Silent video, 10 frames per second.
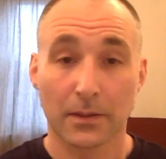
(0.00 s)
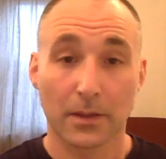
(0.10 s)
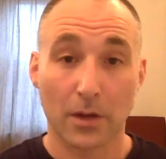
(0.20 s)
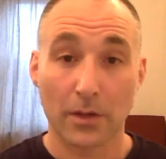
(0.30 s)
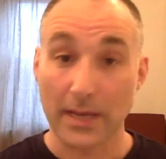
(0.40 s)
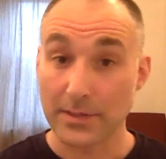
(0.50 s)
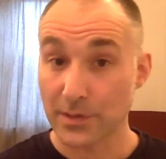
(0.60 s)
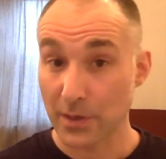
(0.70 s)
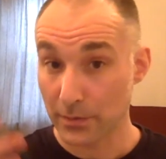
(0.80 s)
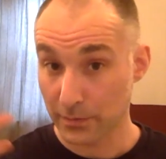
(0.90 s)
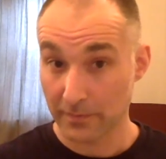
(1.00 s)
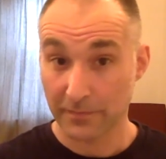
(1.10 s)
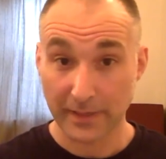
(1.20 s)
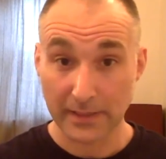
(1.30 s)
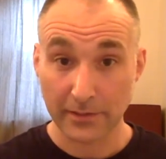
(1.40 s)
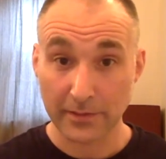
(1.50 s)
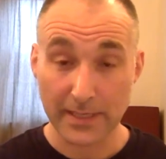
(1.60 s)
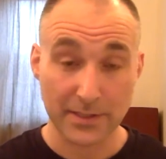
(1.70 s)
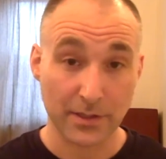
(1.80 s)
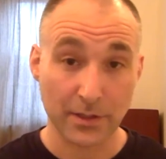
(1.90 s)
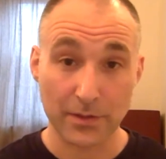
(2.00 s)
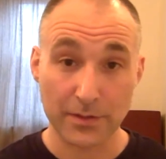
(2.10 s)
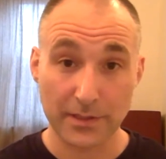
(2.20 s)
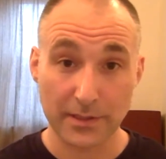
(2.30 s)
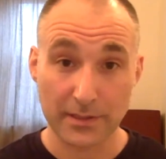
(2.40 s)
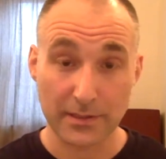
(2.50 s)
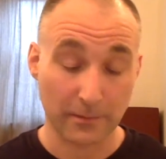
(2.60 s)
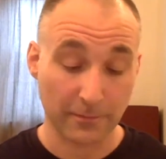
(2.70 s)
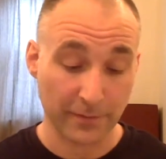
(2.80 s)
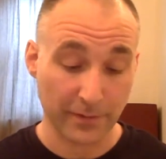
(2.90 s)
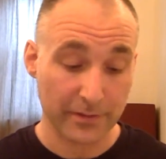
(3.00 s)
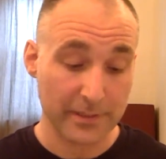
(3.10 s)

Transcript: Okay, so Feldenkrais goes into this a little further.